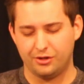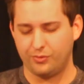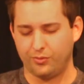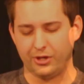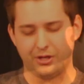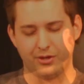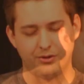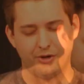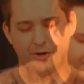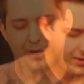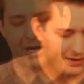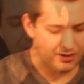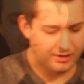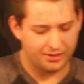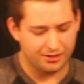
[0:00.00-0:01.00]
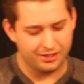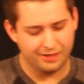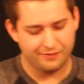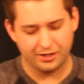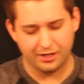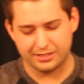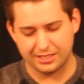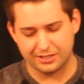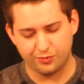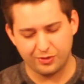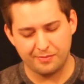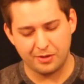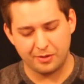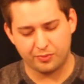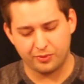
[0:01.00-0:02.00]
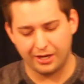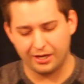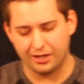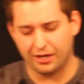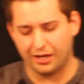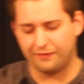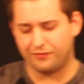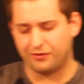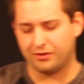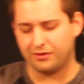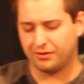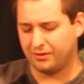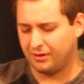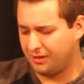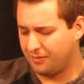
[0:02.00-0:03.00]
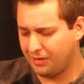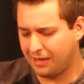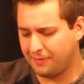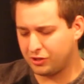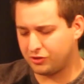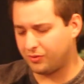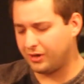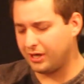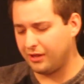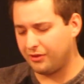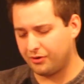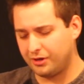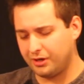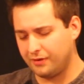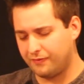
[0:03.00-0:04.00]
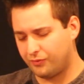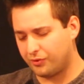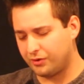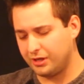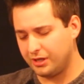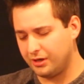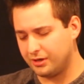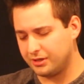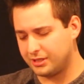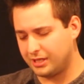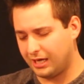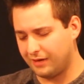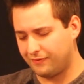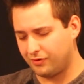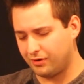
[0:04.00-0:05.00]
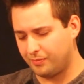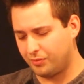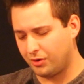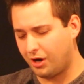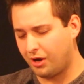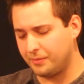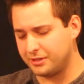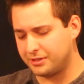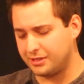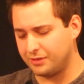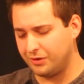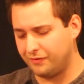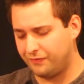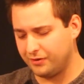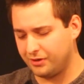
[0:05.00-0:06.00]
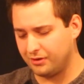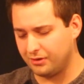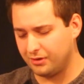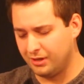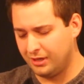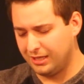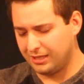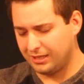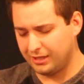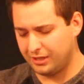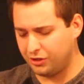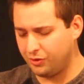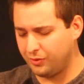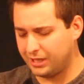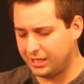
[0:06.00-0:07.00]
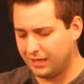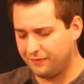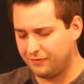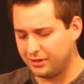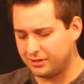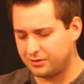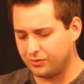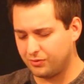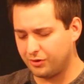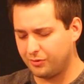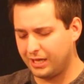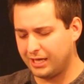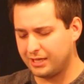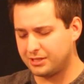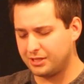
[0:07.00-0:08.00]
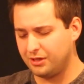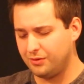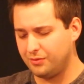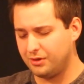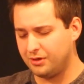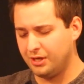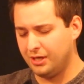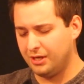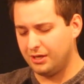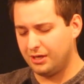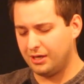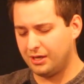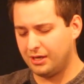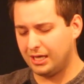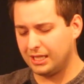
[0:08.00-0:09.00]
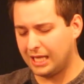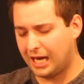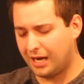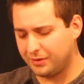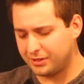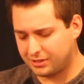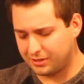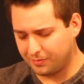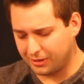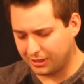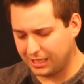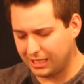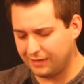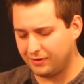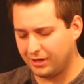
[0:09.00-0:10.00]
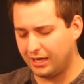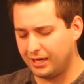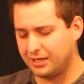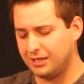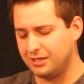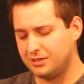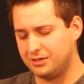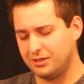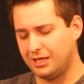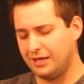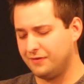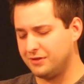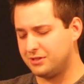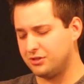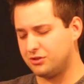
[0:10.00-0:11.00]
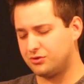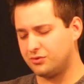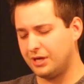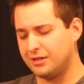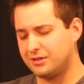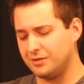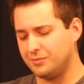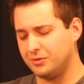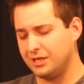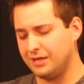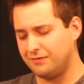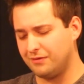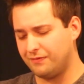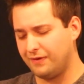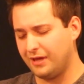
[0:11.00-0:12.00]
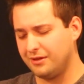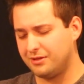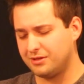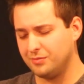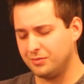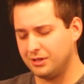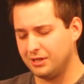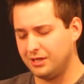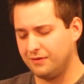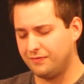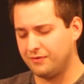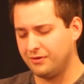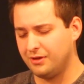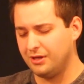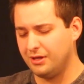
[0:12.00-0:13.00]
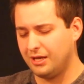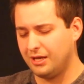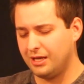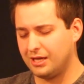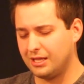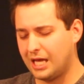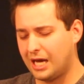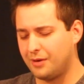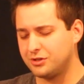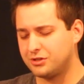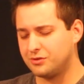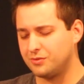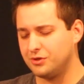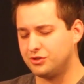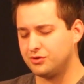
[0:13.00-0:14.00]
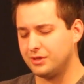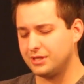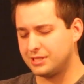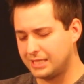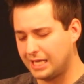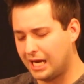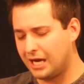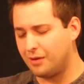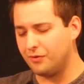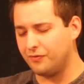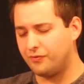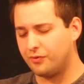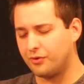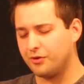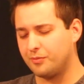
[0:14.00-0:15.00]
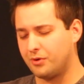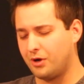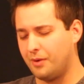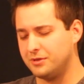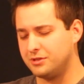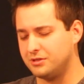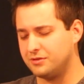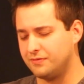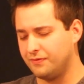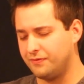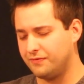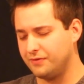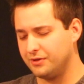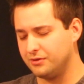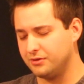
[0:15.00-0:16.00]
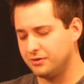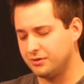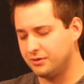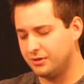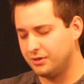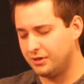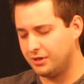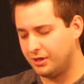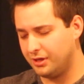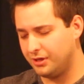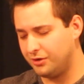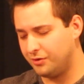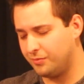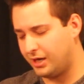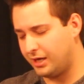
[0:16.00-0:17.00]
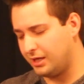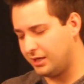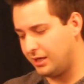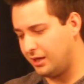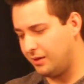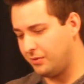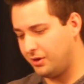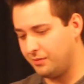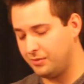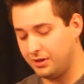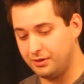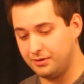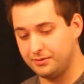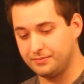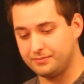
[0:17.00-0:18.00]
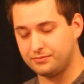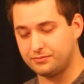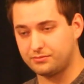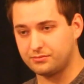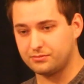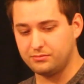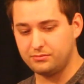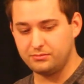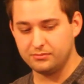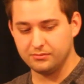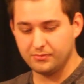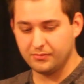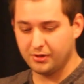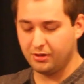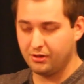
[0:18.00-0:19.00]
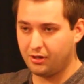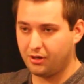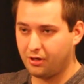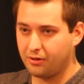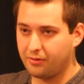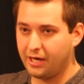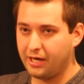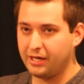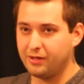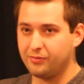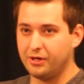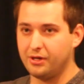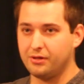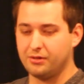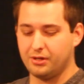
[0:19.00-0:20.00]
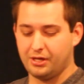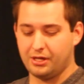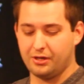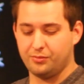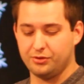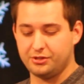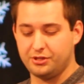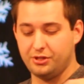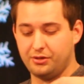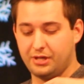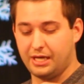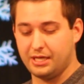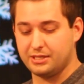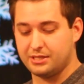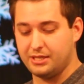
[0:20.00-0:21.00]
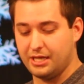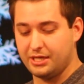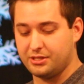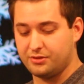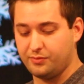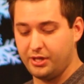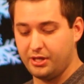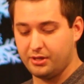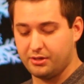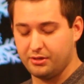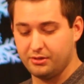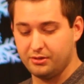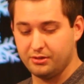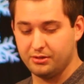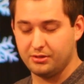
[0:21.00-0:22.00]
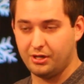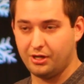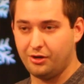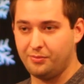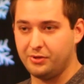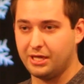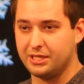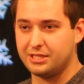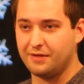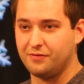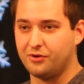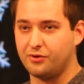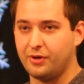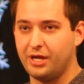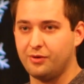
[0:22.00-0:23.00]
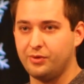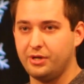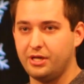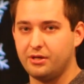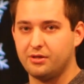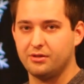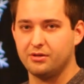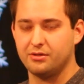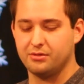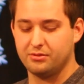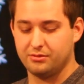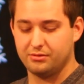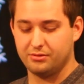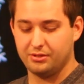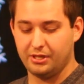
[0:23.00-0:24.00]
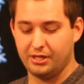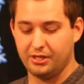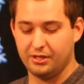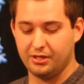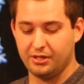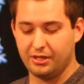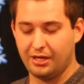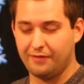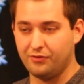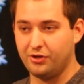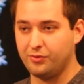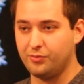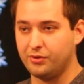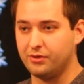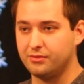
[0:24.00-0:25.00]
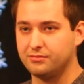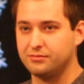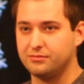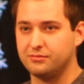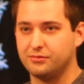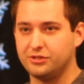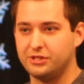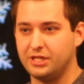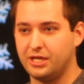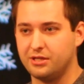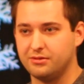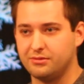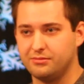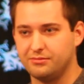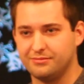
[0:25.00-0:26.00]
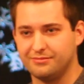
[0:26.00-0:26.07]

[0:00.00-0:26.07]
we don't know, even us as we've been praying, God, for maybe 20, 30, 40 years, God, for a promise that we feel that you had given us, Lord. We ask that you would allow us to believe, God. And give us the strength to believe, the faith to believe, and allow us to rejoice now before the promise is fulfilled. In your mighty name, amen. Alrighty, well, we'll see you guys next week. I hope you guys have a great week. Have a good one. We'll see you guys.